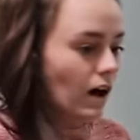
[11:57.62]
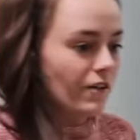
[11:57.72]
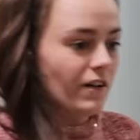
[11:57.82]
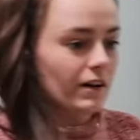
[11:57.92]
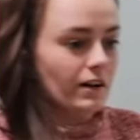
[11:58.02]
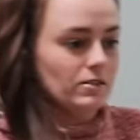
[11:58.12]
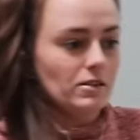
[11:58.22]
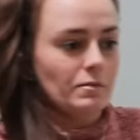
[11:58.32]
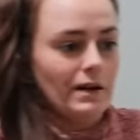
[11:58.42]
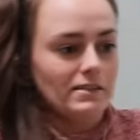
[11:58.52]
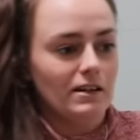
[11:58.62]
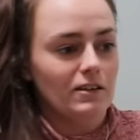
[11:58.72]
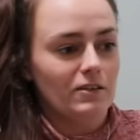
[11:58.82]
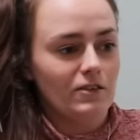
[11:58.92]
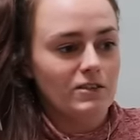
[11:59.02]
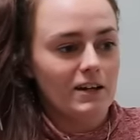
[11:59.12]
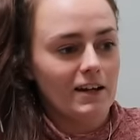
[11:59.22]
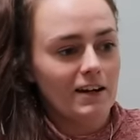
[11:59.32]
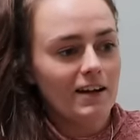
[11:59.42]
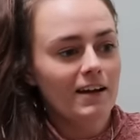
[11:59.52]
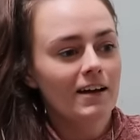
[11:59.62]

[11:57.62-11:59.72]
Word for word: I felt like I was going to pass out there for a second.